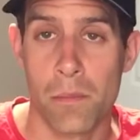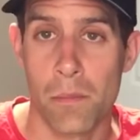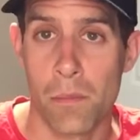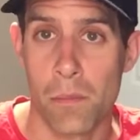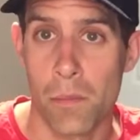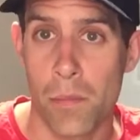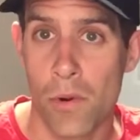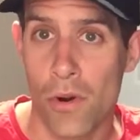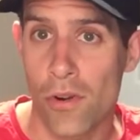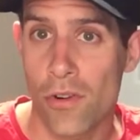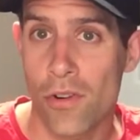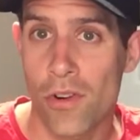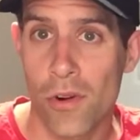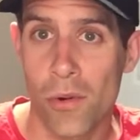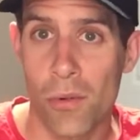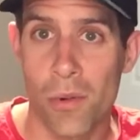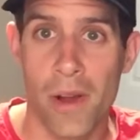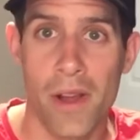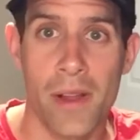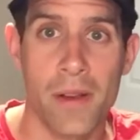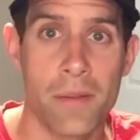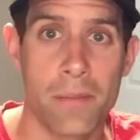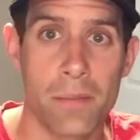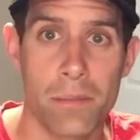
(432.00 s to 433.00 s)
borrow
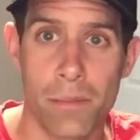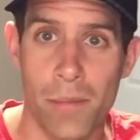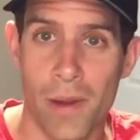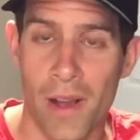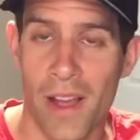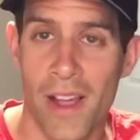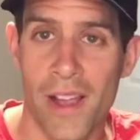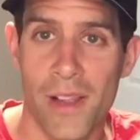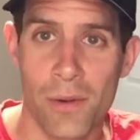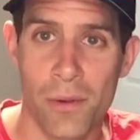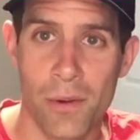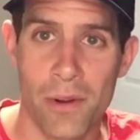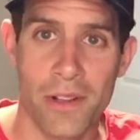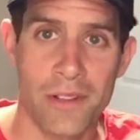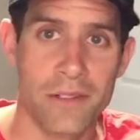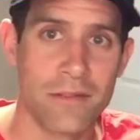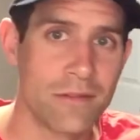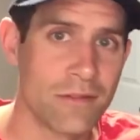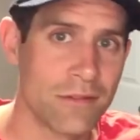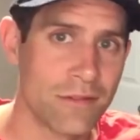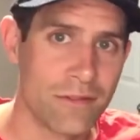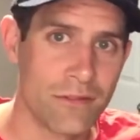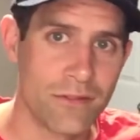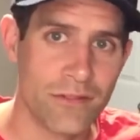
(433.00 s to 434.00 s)
one, buy one,
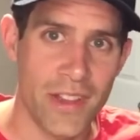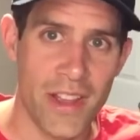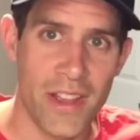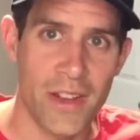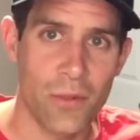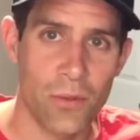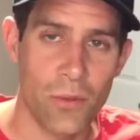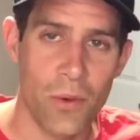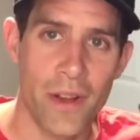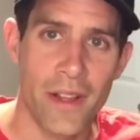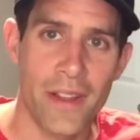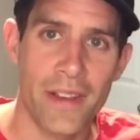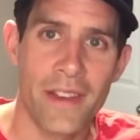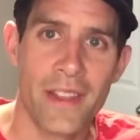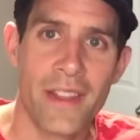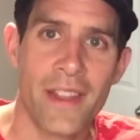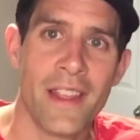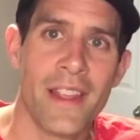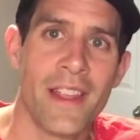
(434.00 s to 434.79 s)
rent one.